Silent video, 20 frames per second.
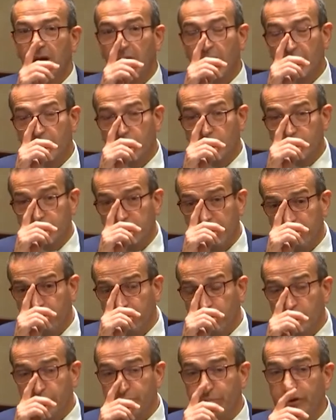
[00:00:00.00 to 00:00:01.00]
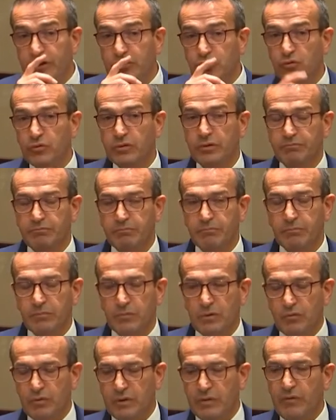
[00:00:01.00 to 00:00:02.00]
and the repairs to the bridge or the,
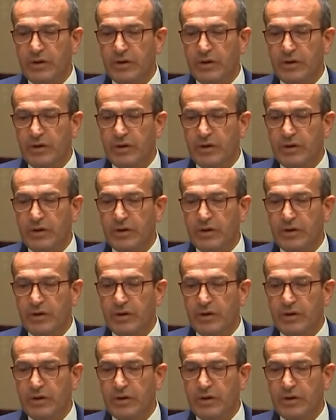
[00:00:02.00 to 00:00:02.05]
the